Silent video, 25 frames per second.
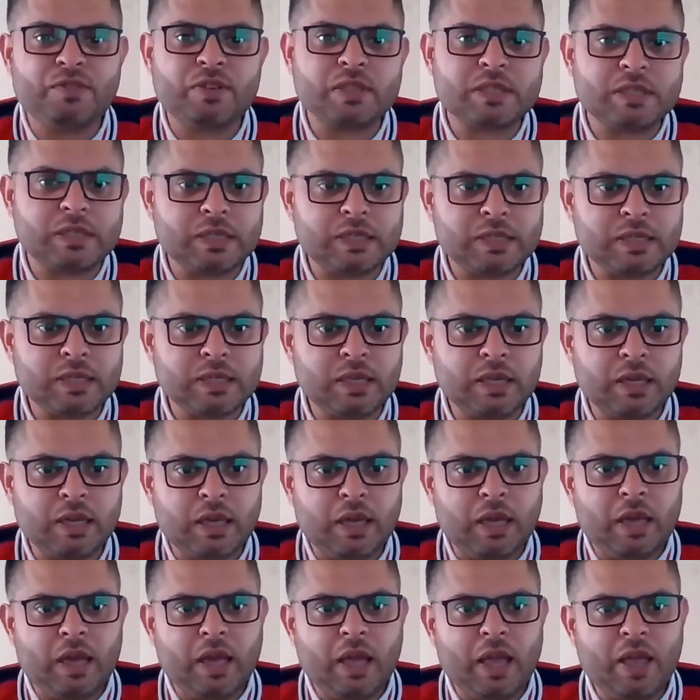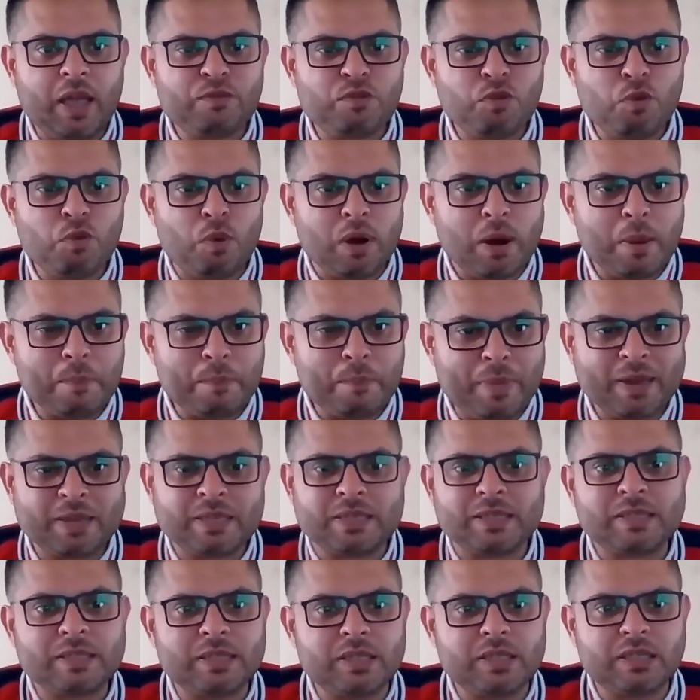city, if we want a
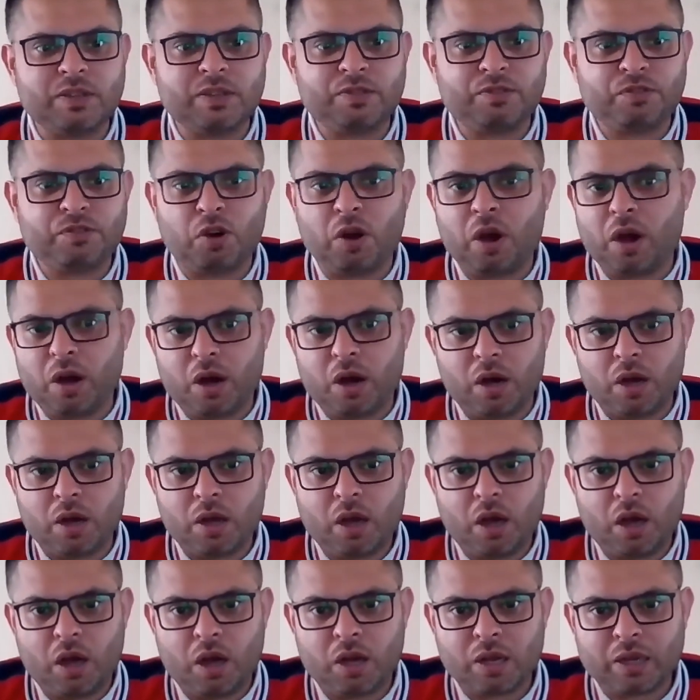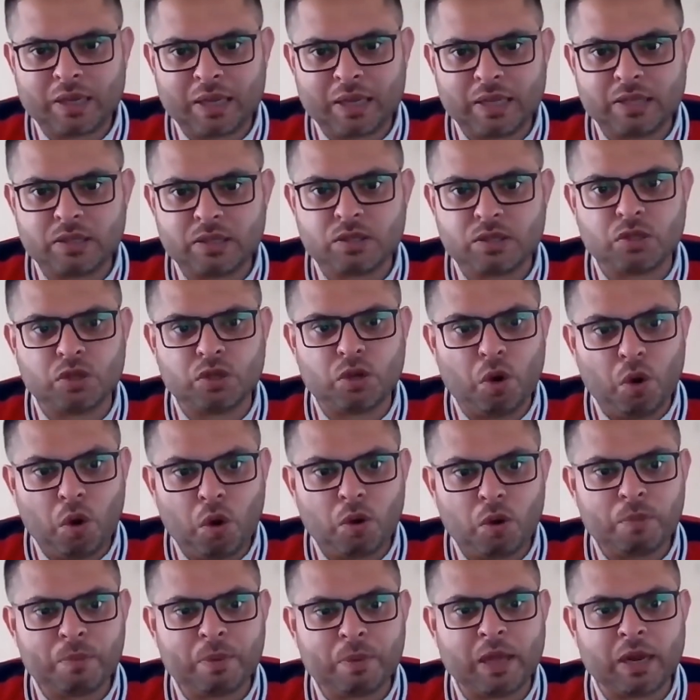better city for our kids to
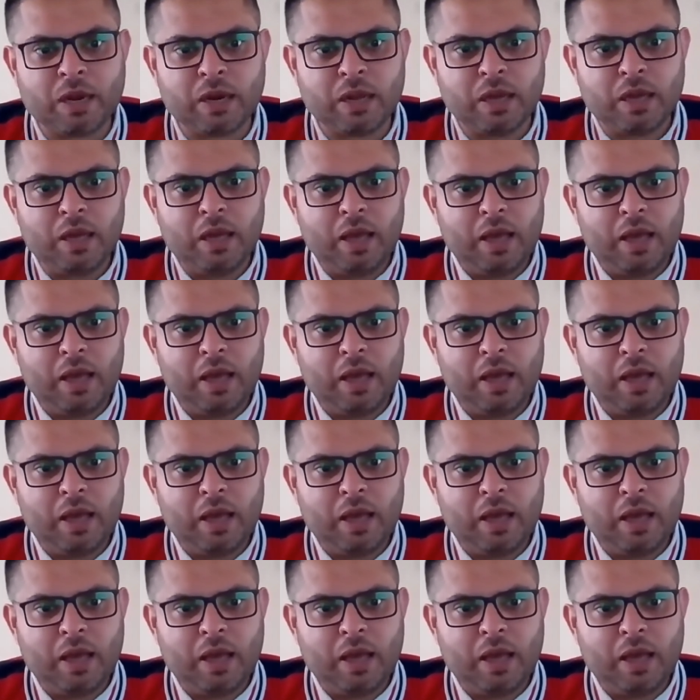grow up in